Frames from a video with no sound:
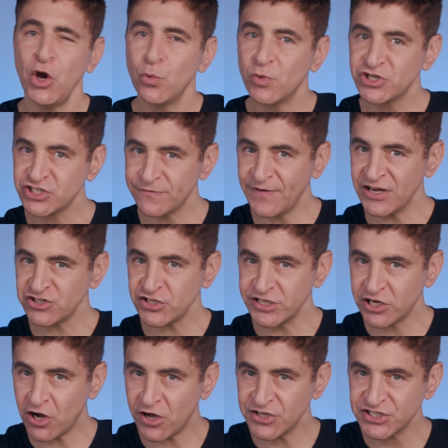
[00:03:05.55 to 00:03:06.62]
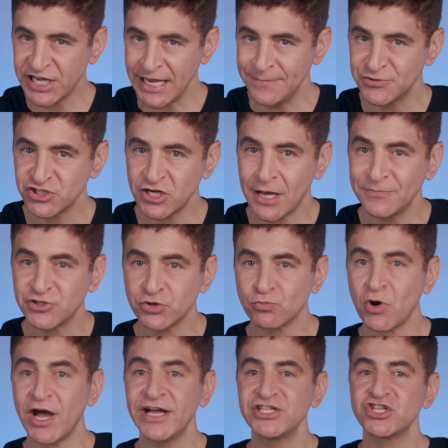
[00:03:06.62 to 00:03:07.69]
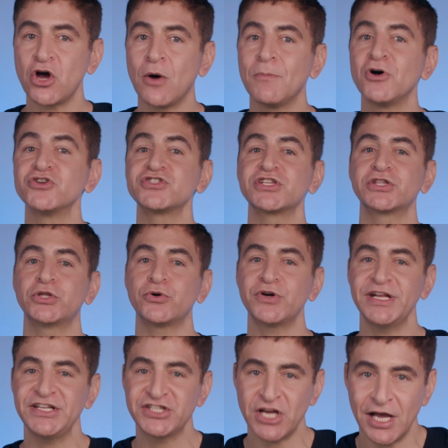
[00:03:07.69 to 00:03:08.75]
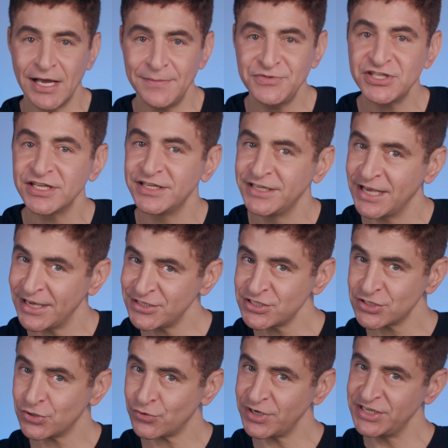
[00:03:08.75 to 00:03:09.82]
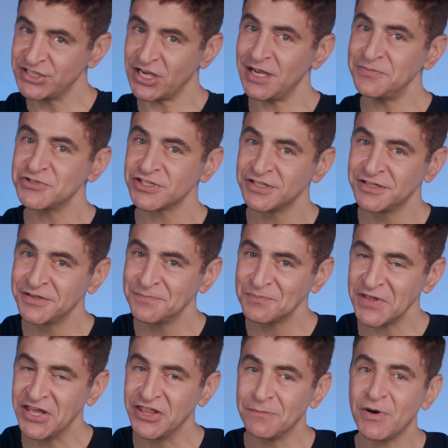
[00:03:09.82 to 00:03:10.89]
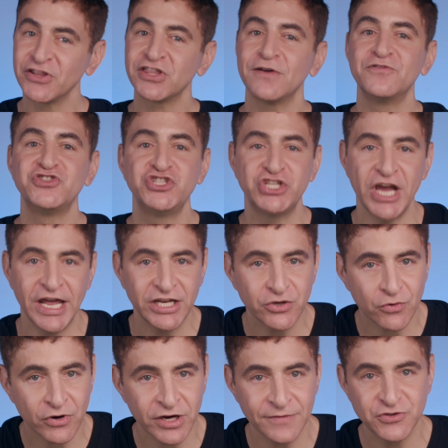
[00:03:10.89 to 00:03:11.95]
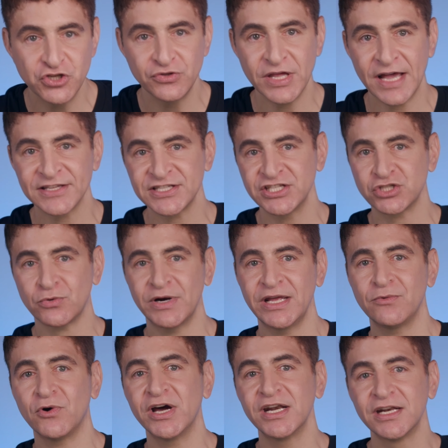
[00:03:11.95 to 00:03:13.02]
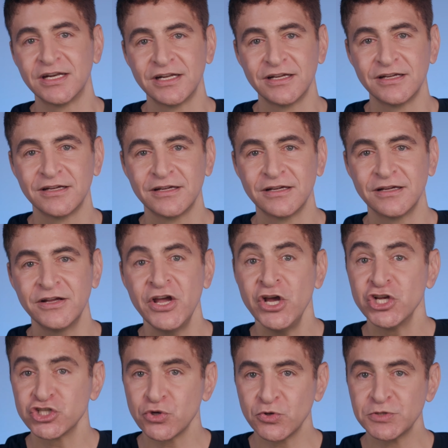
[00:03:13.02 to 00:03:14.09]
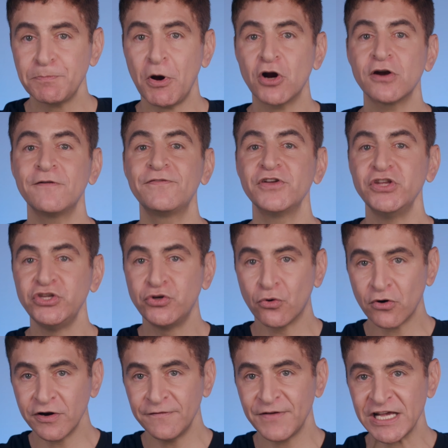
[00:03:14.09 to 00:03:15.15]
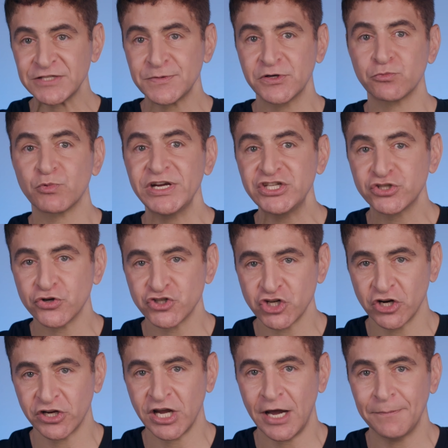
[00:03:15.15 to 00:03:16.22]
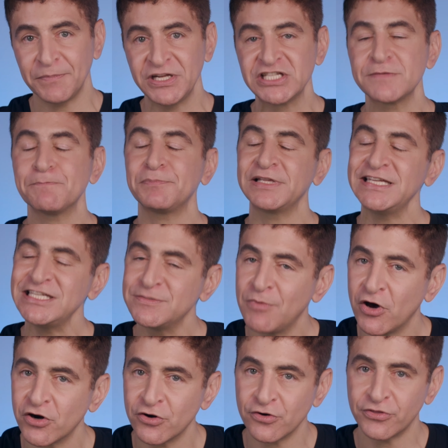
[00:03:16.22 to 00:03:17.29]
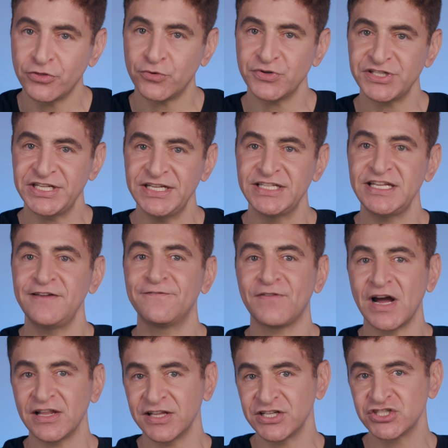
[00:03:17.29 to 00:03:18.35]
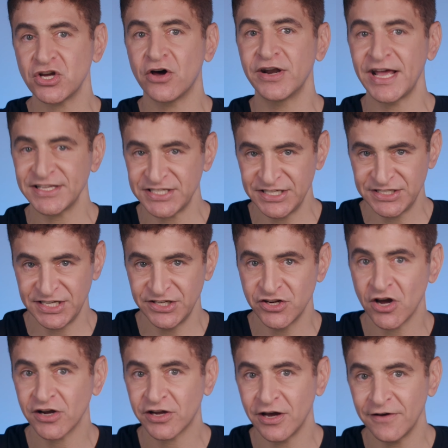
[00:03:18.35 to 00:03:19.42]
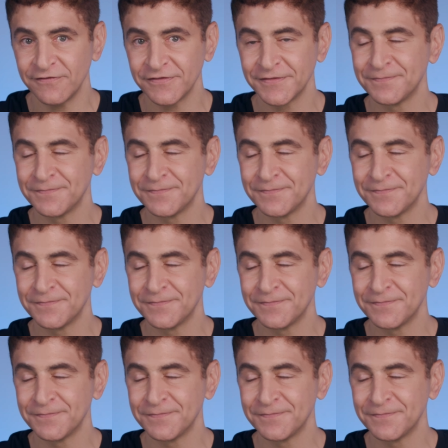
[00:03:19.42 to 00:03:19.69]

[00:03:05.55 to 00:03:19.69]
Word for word: which eventually caused GameStop to rise almost 30 times, yes, 30 times, in the month of January of 2021. So as part of your investment research on companies, please monitor 13D filings on sec.gov.